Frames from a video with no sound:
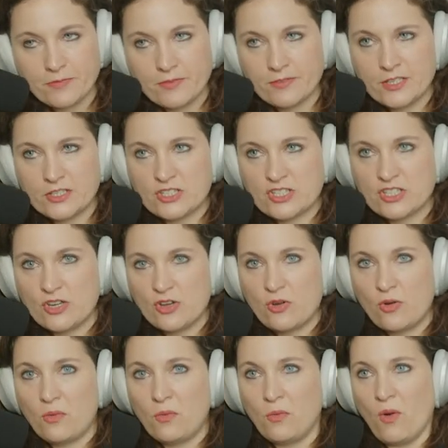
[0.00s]
This
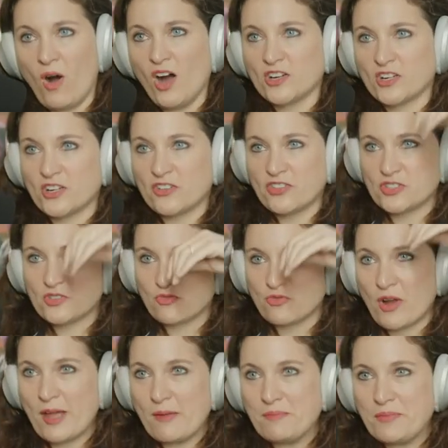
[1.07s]
water, this
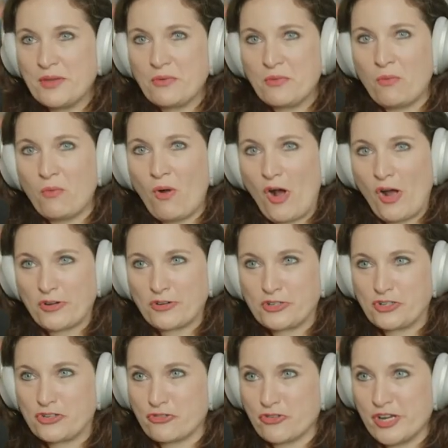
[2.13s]
rampant water
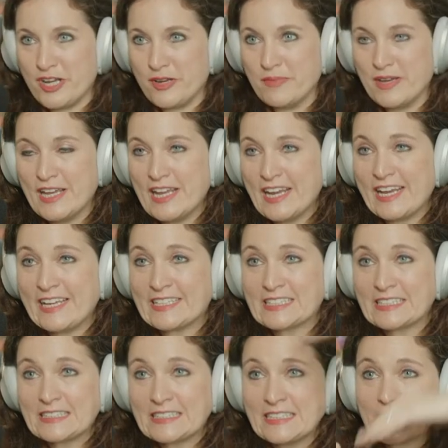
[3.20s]
stream is
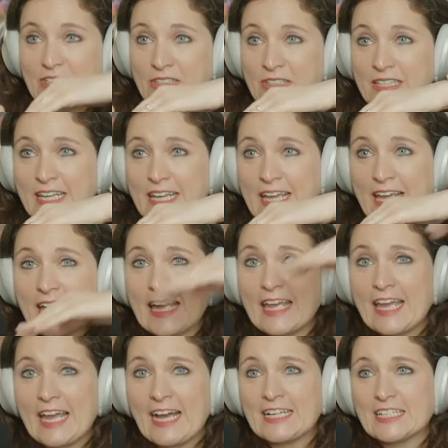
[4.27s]
literally
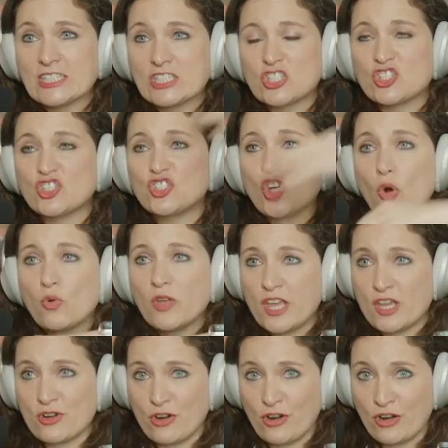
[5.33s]

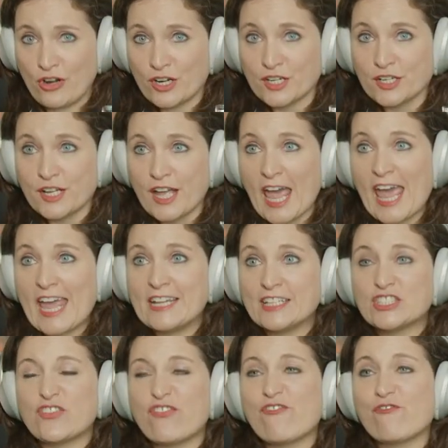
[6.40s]
soaking her and
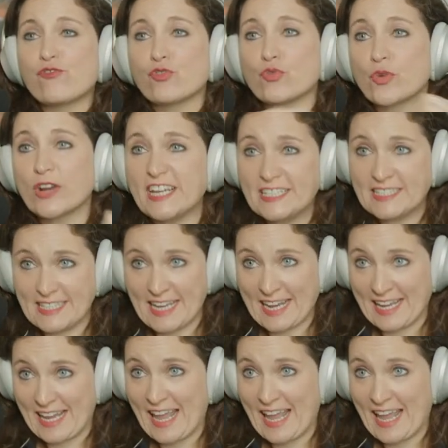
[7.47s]
it's freezing